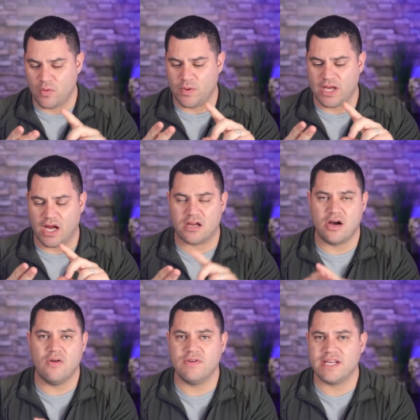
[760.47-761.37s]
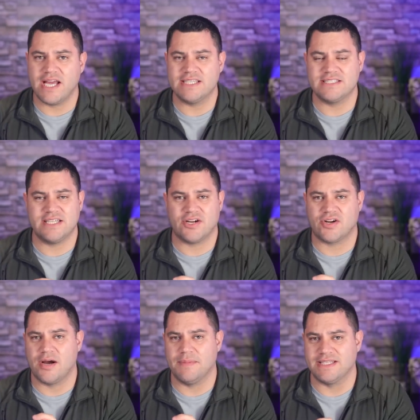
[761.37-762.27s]
we got COVID cases that are
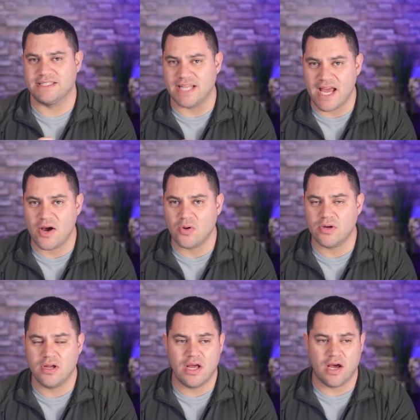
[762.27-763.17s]
coming down.